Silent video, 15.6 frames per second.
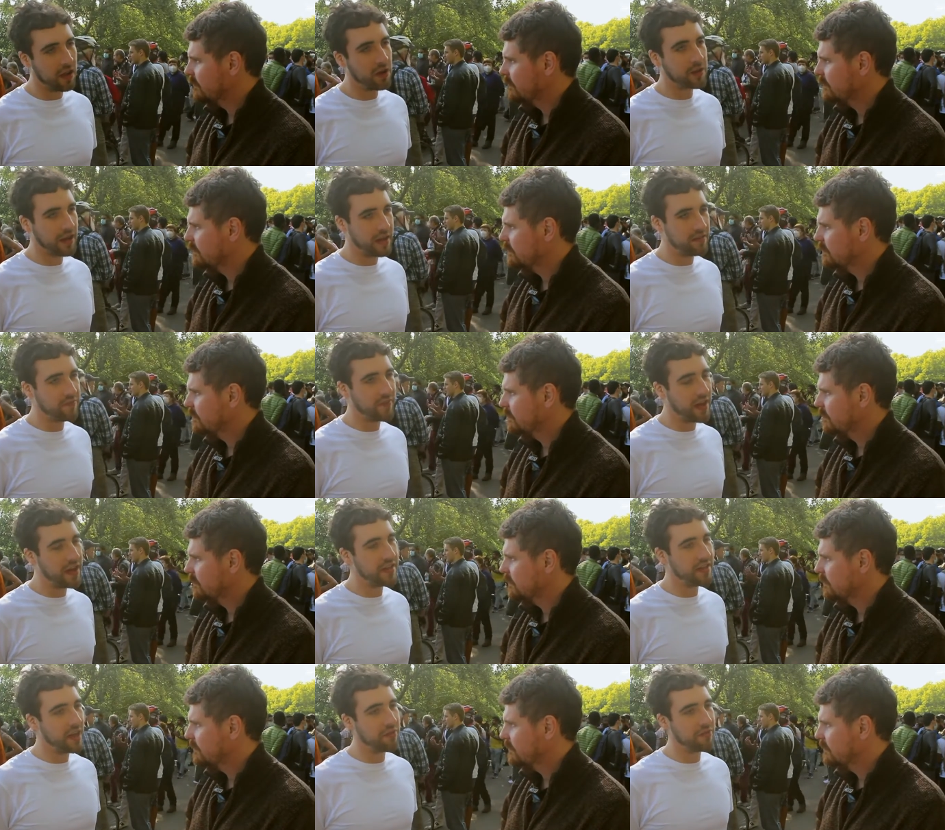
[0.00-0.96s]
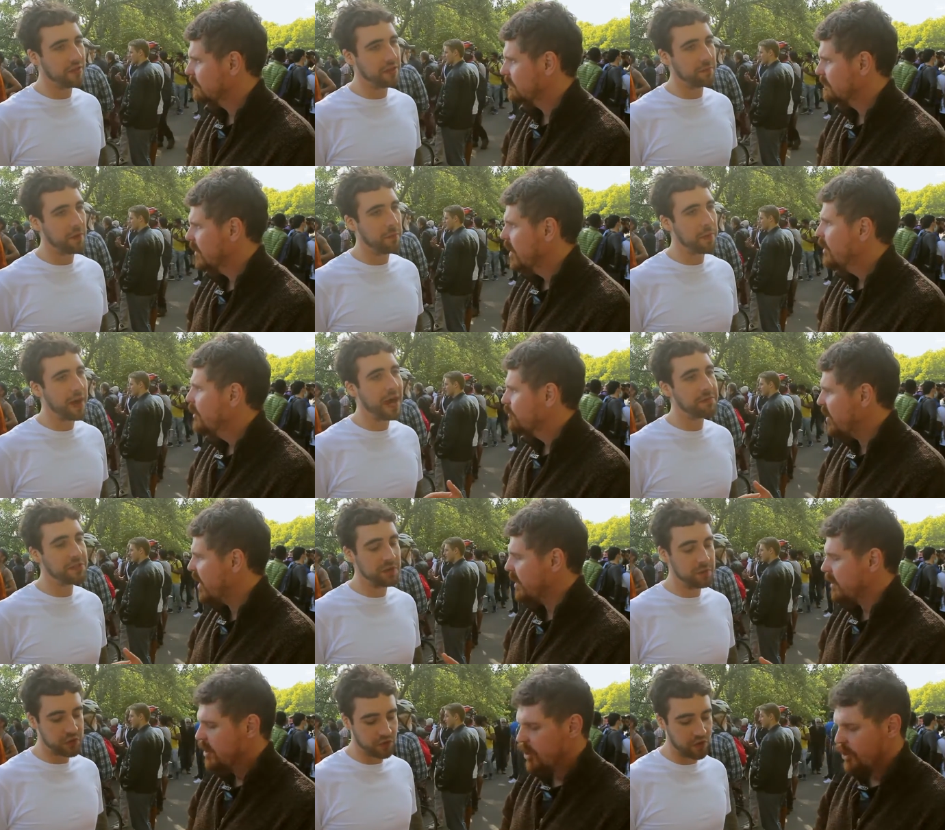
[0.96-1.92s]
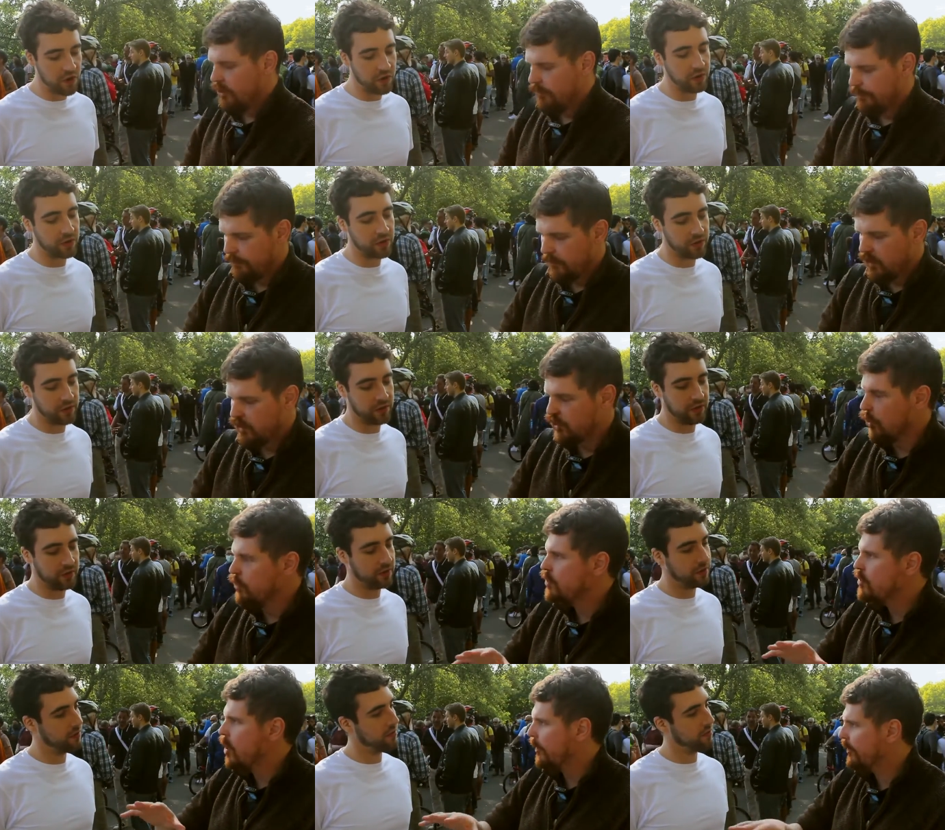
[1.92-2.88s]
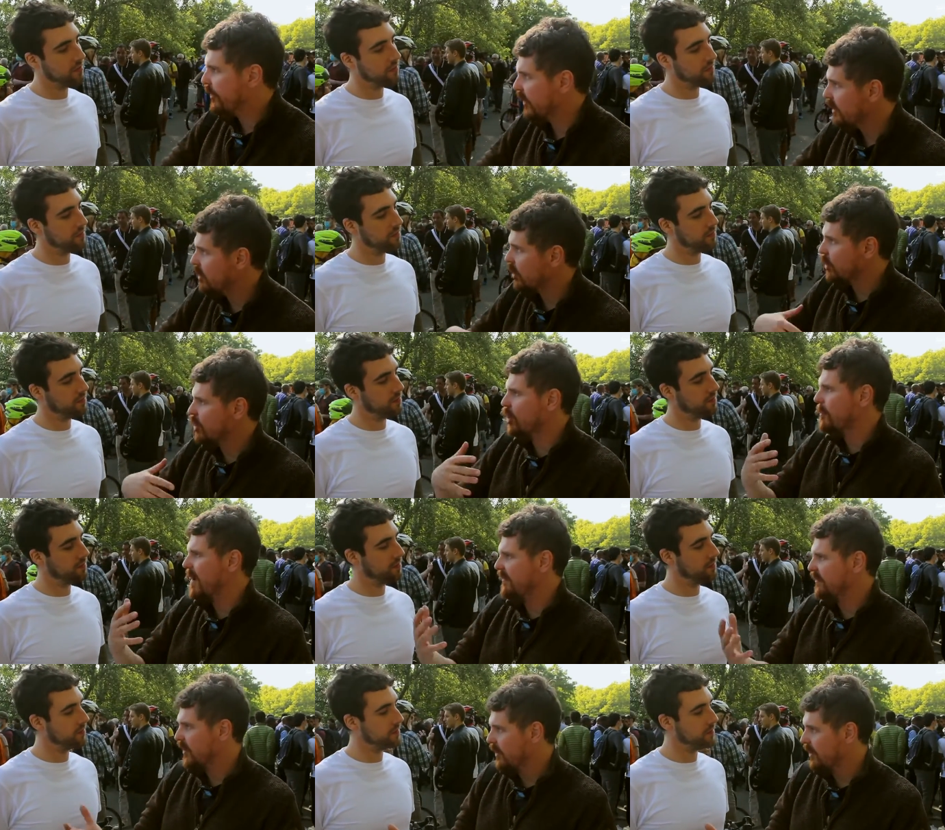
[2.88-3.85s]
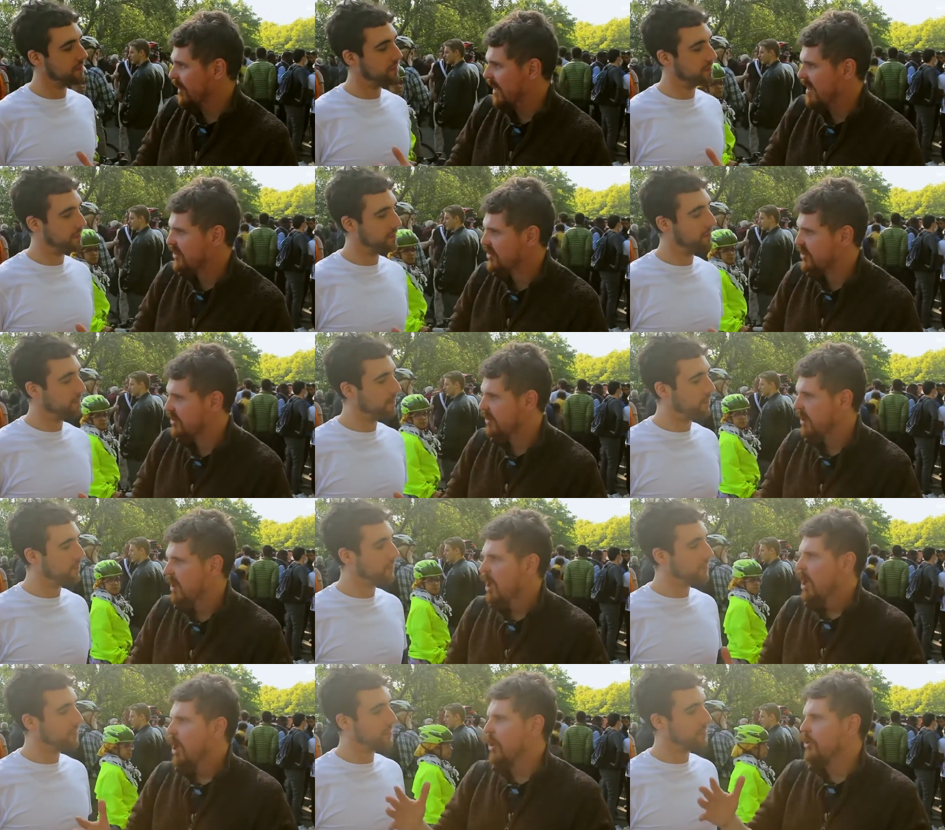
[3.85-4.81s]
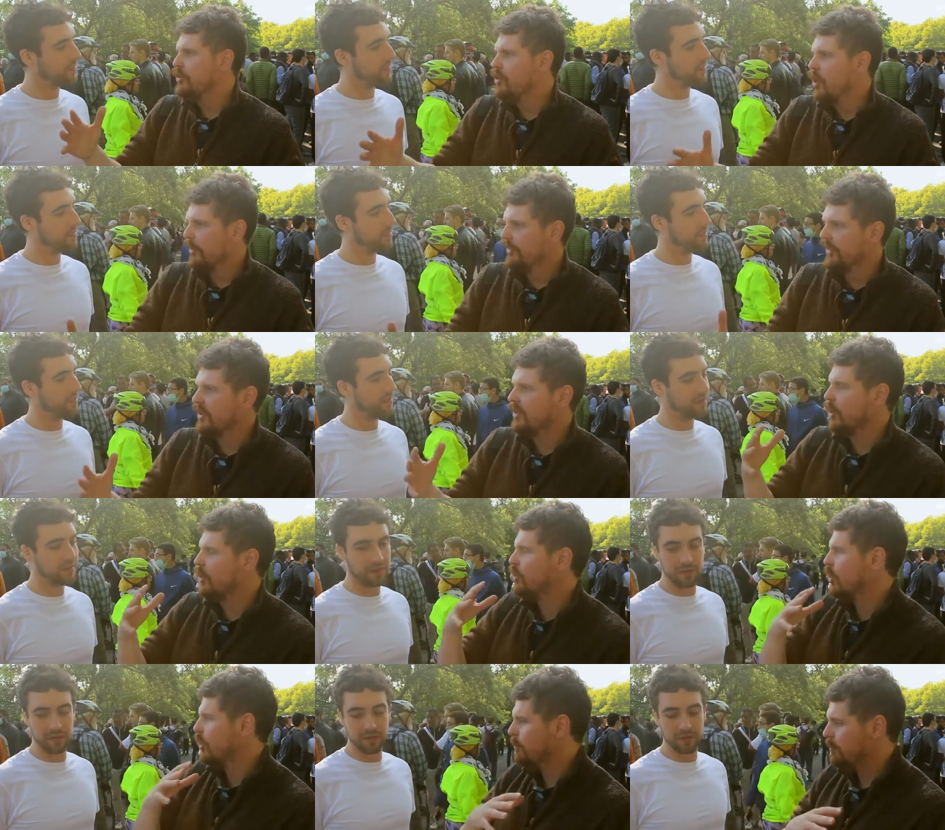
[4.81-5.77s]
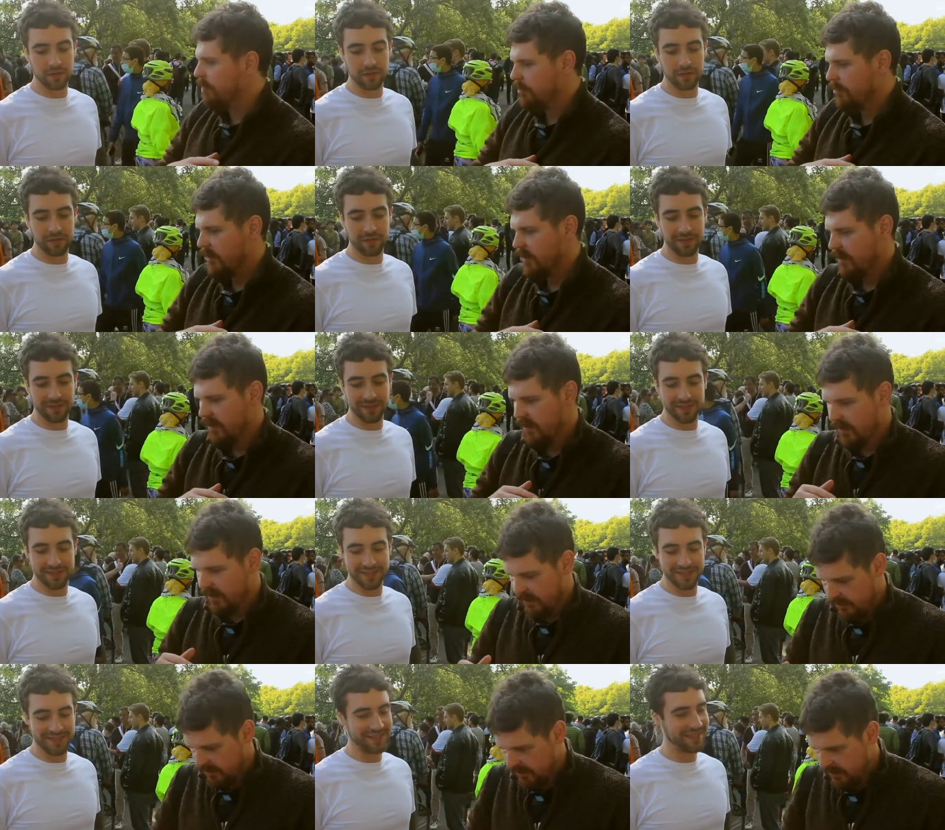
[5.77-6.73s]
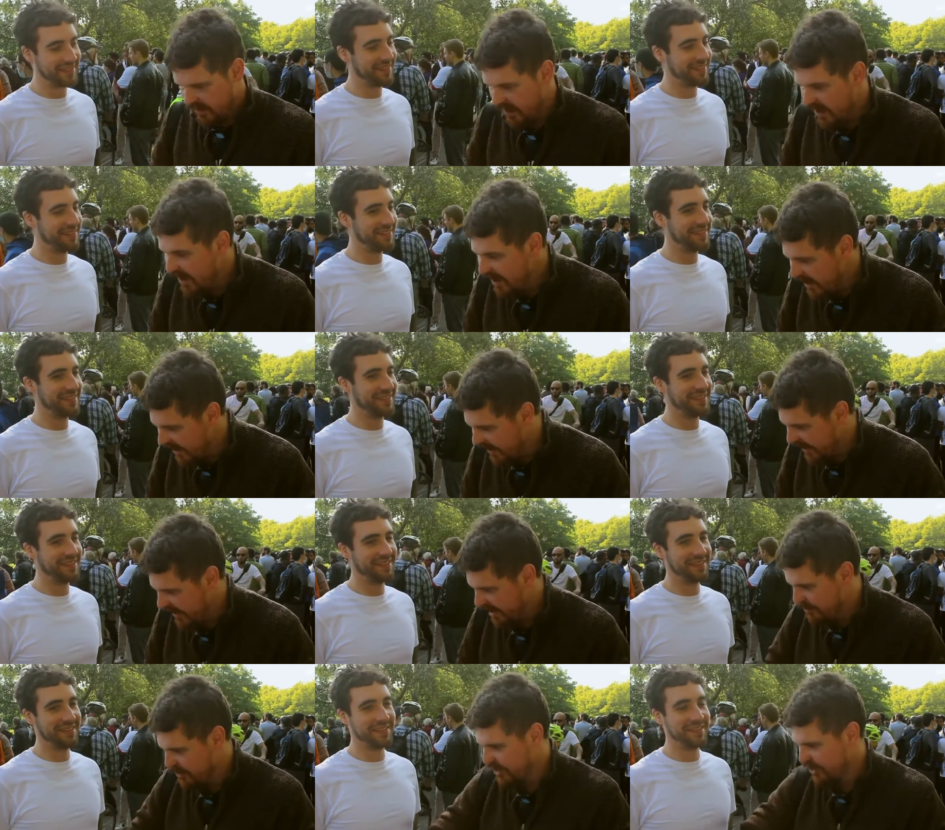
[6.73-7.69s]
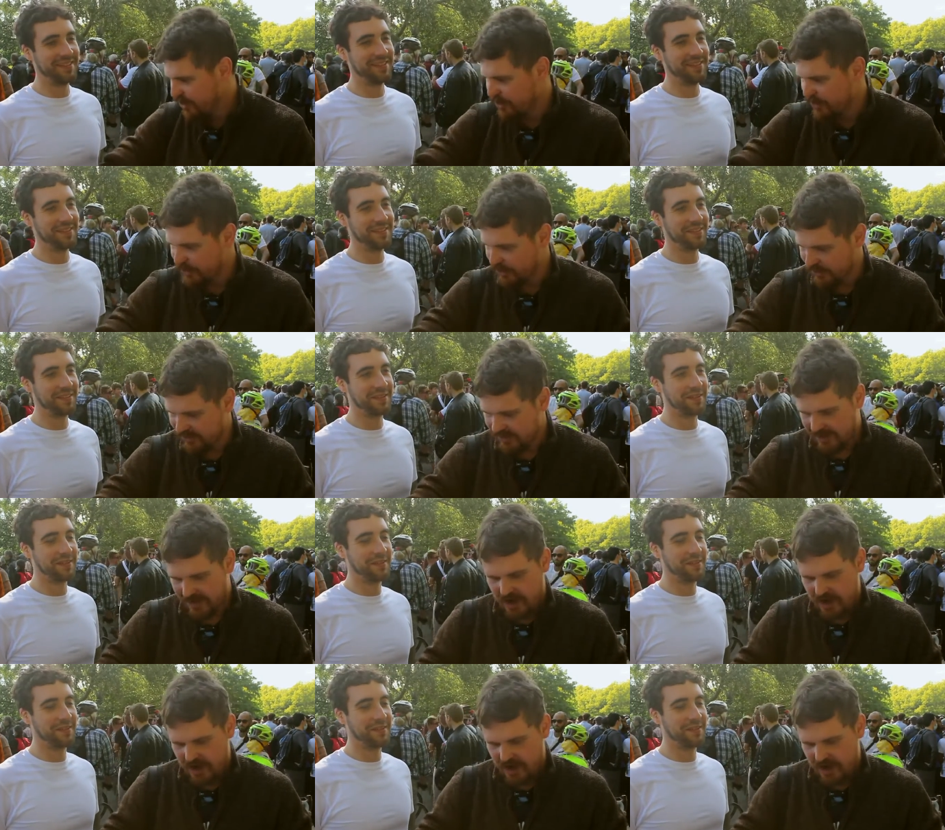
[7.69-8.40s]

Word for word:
Speaker 1: Okay, fine, nothing. But perhaps right. he was wrong.
Speaker 2: So, nothing can come after the last, and nothing can come. Hi, how are you?